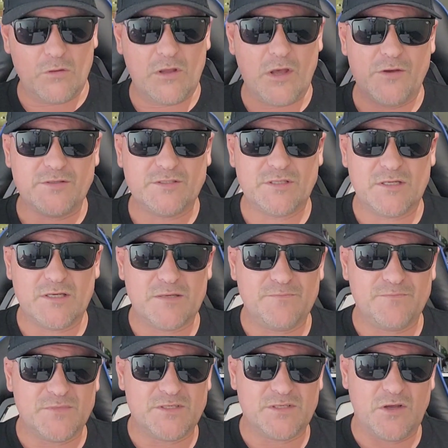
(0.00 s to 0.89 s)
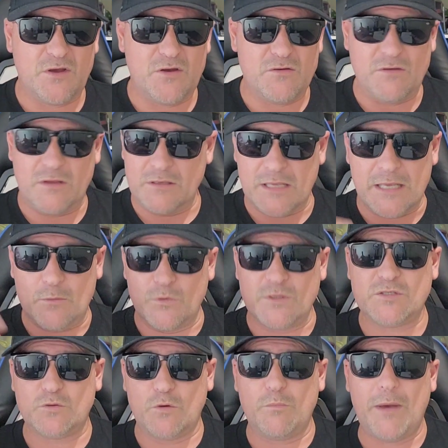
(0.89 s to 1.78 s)
coaster. So yeah, we
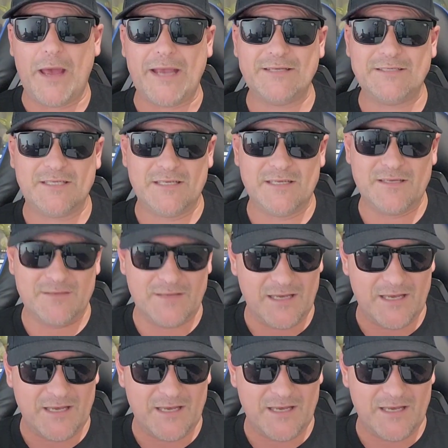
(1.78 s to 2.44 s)
saw painting